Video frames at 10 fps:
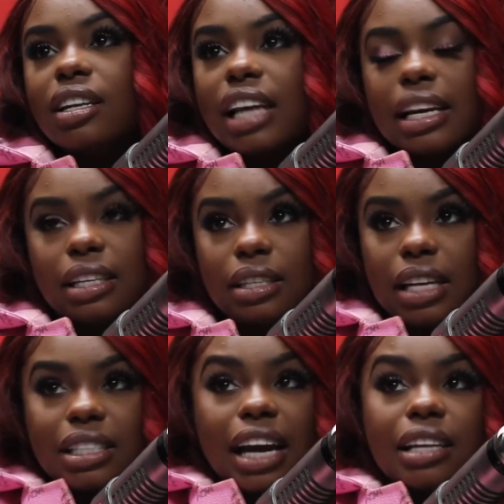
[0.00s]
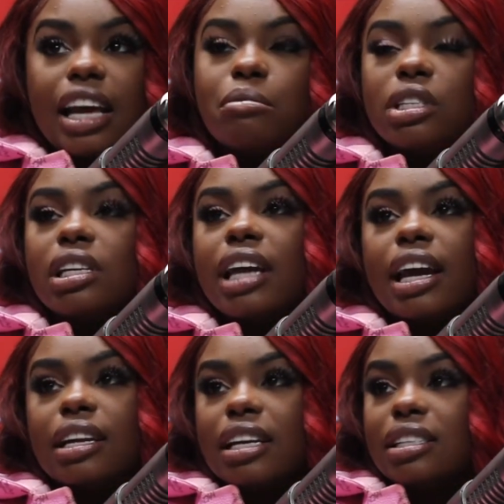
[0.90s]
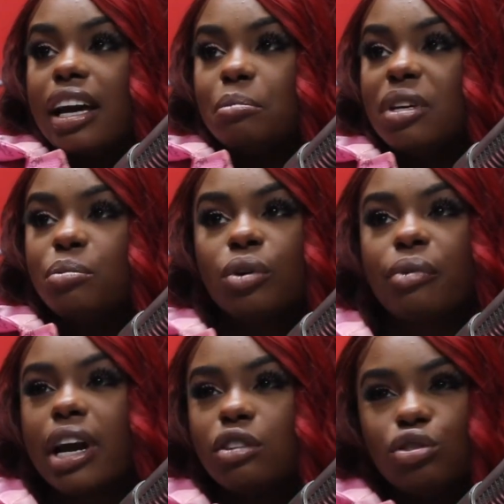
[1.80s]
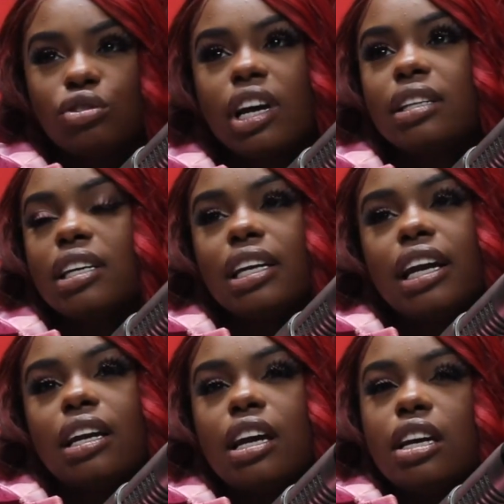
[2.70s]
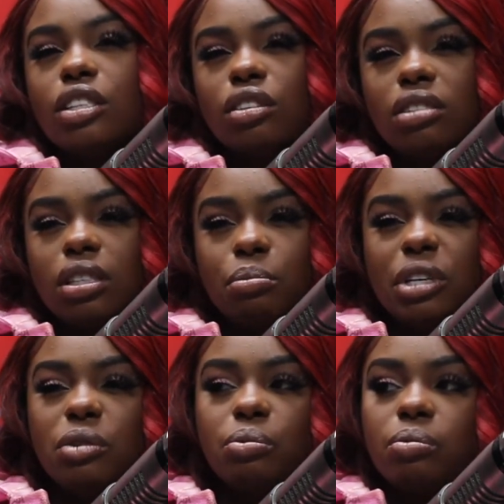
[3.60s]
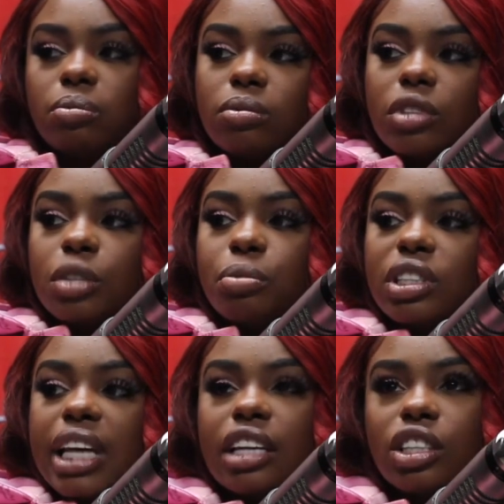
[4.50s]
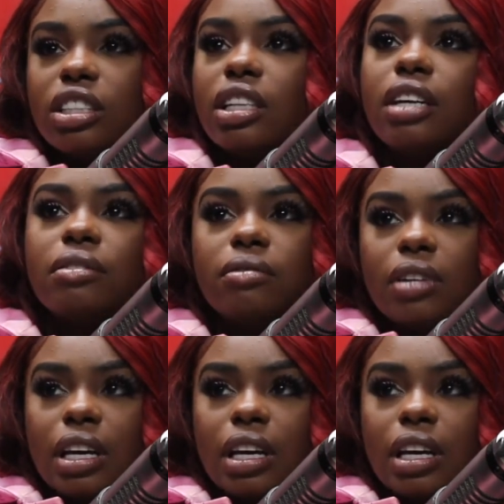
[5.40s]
Like, that's how the labels look at it. That's how people around you start looking at it. So just protect yourself.